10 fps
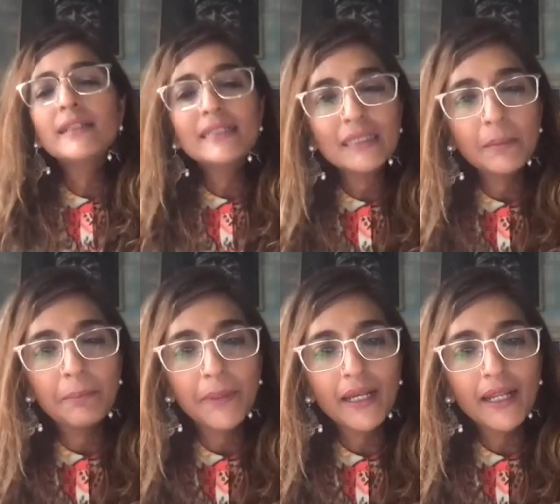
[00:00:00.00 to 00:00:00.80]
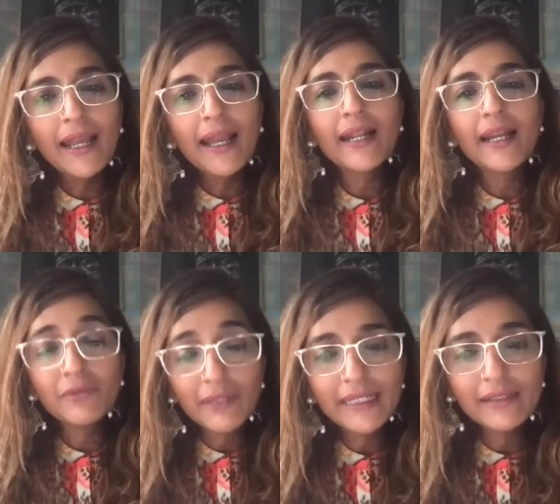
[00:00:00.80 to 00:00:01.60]
simple. And I
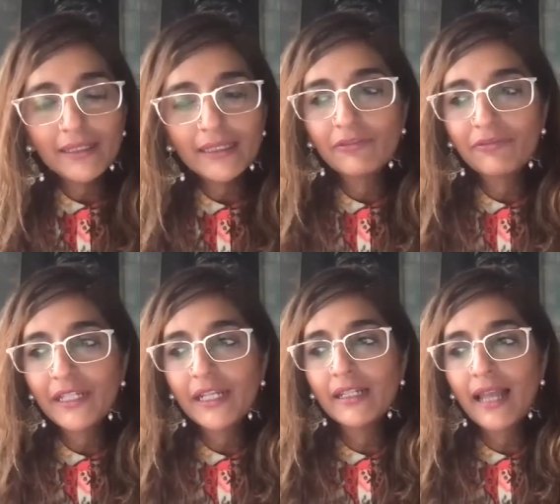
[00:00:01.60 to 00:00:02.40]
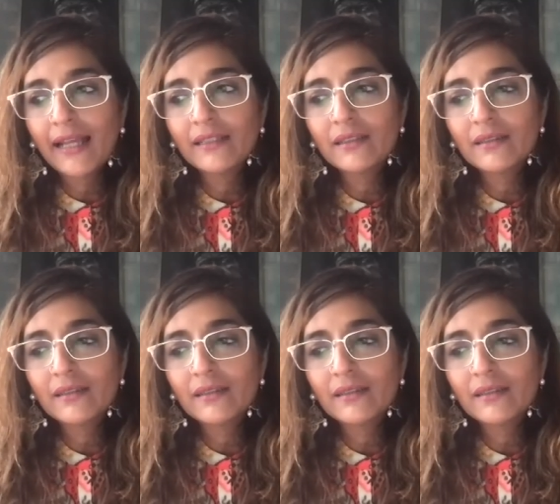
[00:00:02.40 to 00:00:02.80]
really, really feel that